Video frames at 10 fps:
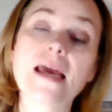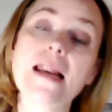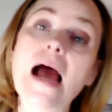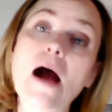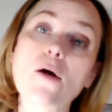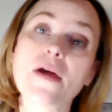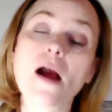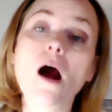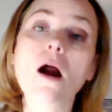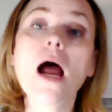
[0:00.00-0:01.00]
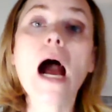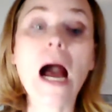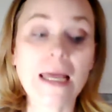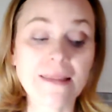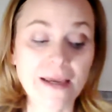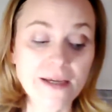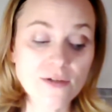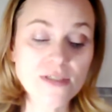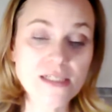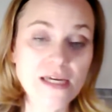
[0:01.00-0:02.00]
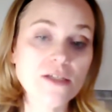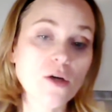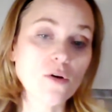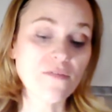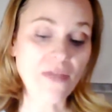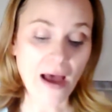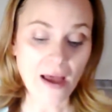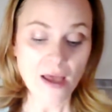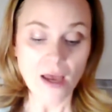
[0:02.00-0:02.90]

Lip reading: and how they are, I'd like you to take note of that